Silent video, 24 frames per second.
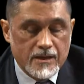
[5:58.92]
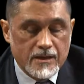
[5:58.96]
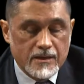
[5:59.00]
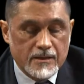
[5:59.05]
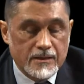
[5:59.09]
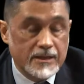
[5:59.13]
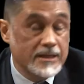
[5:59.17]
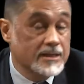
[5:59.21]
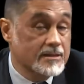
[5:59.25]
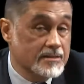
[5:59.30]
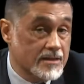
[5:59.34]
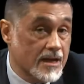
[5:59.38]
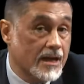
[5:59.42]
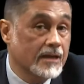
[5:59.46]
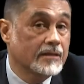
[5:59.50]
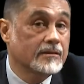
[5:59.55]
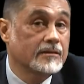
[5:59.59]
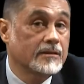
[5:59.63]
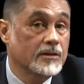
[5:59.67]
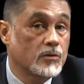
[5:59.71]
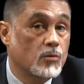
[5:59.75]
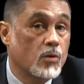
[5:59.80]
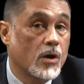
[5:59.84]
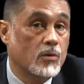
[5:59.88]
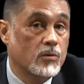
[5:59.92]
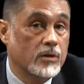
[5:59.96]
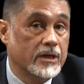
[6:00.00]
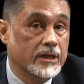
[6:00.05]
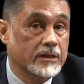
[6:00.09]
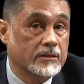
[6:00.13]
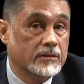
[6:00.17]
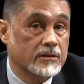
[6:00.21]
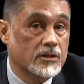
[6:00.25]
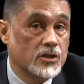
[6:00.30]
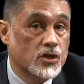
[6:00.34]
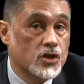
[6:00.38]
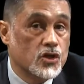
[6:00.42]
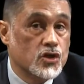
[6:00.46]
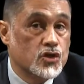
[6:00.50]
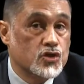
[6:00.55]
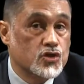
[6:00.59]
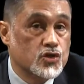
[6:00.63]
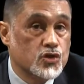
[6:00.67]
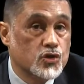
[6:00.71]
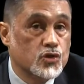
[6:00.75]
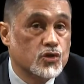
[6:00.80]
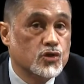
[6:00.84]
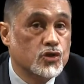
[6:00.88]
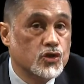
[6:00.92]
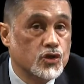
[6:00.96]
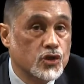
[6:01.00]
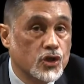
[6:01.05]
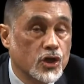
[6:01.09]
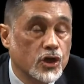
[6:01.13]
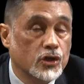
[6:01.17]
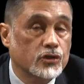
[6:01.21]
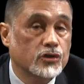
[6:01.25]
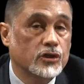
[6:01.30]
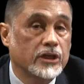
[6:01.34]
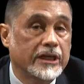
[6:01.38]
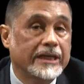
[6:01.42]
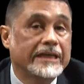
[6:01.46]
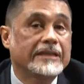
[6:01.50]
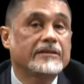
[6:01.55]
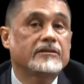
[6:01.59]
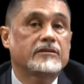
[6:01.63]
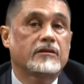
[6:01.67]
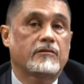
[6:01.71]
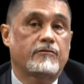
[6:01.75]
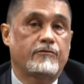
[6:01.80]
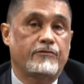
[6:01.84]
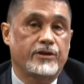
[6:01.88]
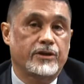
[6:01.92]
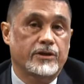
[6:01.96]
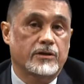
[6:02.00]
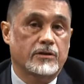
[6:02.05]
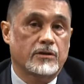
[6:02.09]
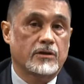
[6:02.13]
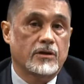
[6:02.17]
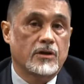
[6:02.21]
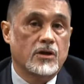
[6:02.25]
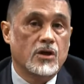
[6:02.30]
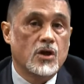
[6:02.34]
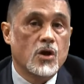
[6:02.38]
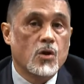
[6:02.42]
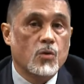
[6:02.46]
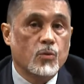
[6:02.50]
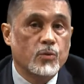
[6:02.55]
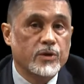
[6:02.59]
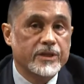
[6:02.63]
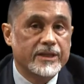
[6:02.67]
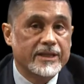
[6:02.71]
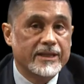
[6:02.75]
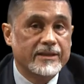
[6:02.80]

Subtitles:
This anticoagulant should not interfere with the